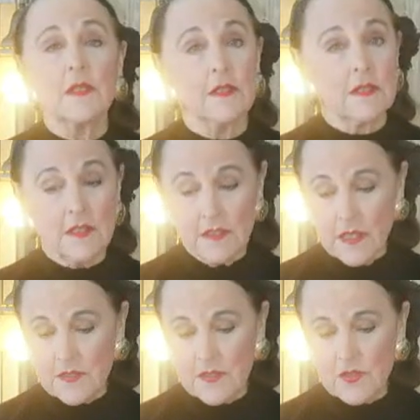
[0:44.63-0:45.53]

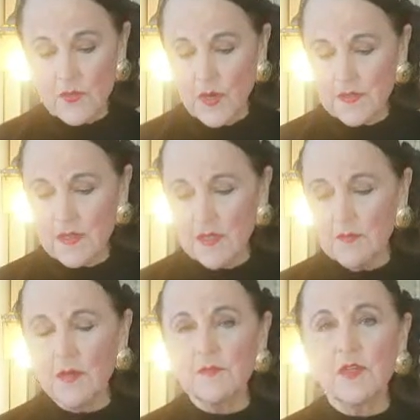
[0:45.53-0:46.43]
Incandescence Rising
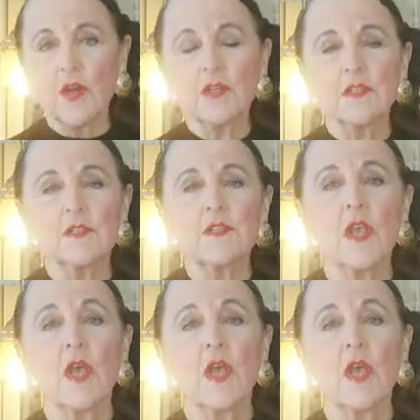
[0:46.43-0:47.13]
Above Darkness.